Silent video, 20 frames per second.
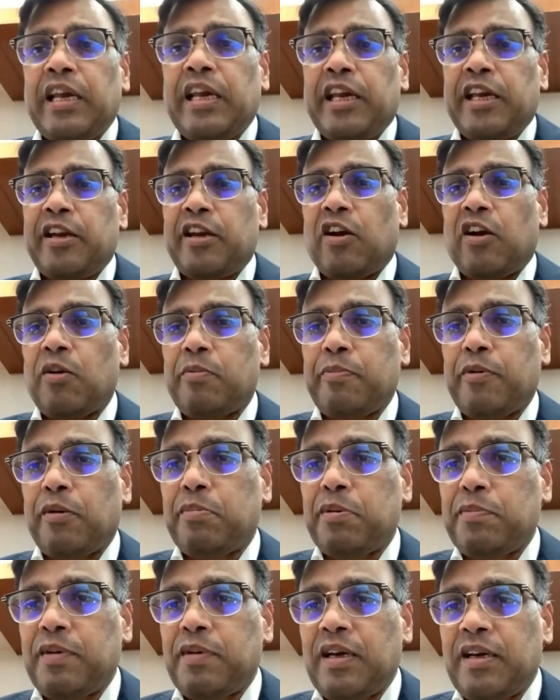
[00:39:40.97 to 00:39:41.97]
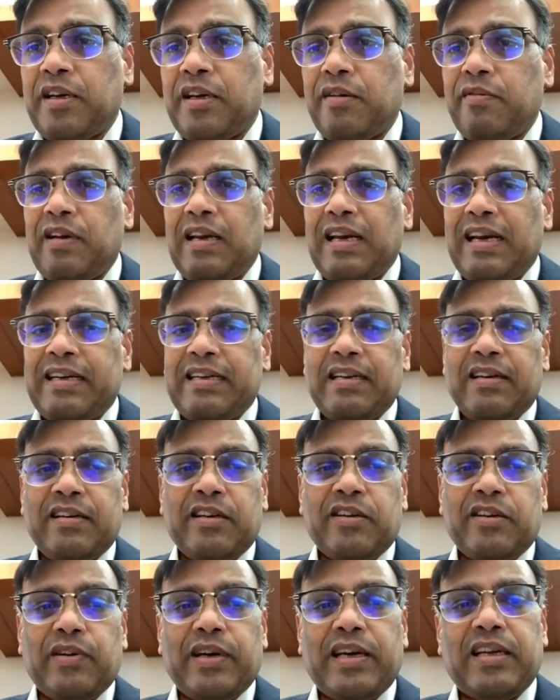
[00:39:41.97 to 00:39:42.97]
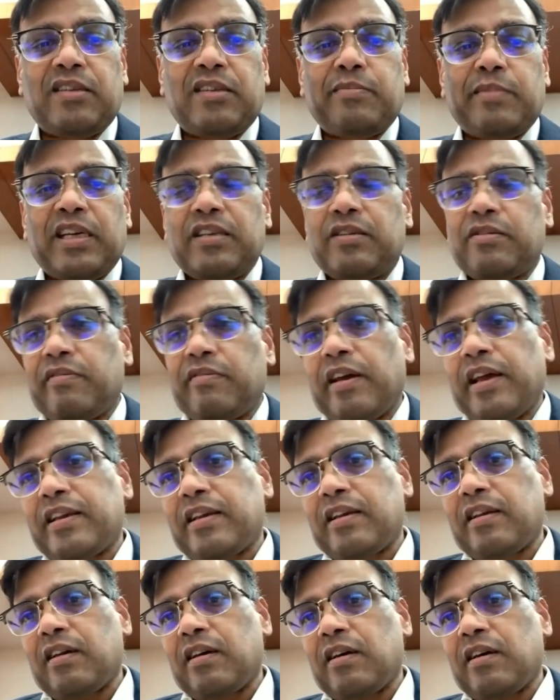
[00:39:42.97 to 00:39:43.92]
in all probability, will enter into arrangements where